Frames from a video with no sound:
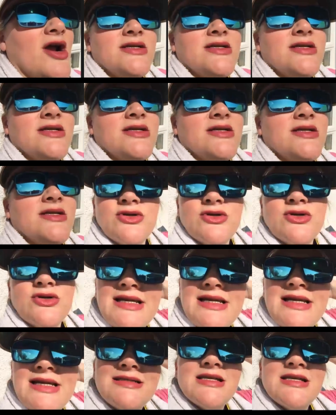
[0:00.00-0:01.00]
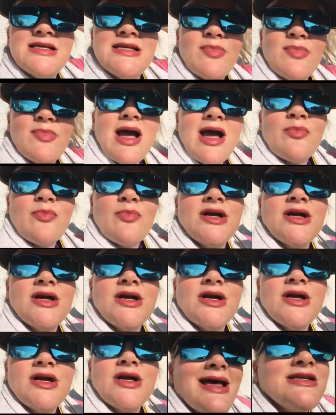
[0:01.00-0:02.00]
and we usually listen to the blackbirds,
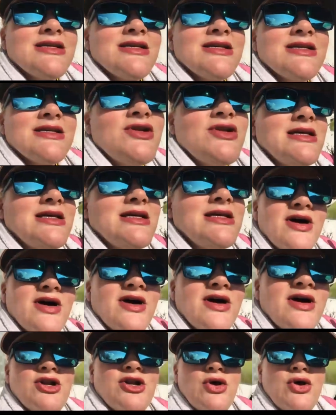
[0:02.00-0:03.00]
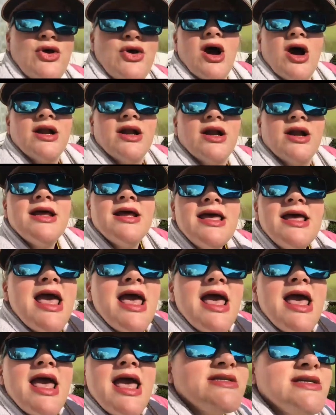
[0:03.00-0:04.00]
but the last few days we've had a new one
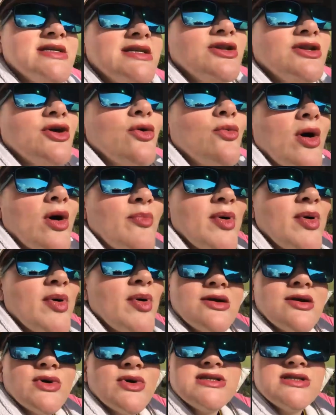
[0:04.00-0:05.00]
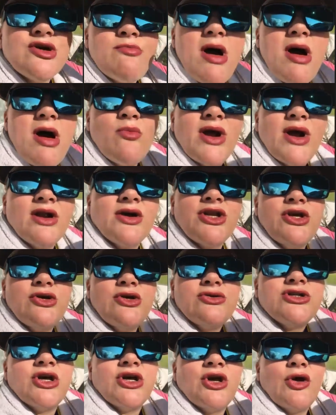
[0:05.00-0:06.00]
and we didn't know what bird it was. So Mum went on
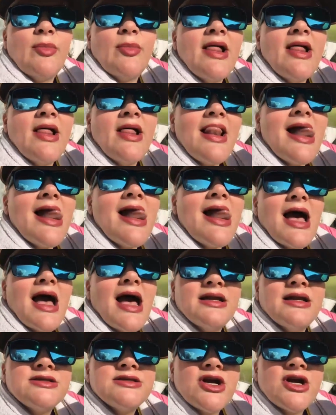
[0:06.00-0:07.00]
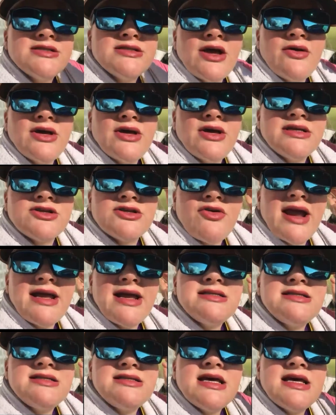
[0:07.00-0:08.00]
YouTube and it turns out it's
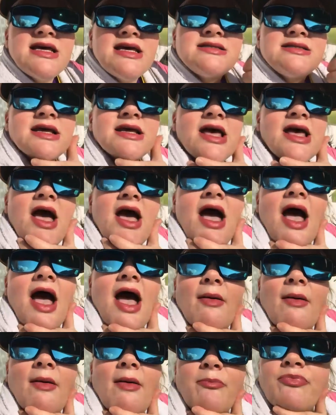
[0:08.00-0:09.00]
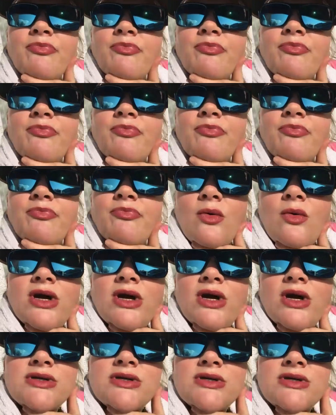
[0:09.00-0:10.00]
Great Tits, which
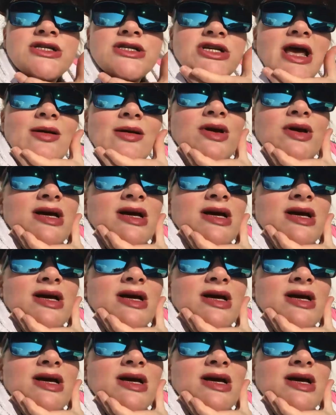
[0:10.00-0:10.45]
was a shame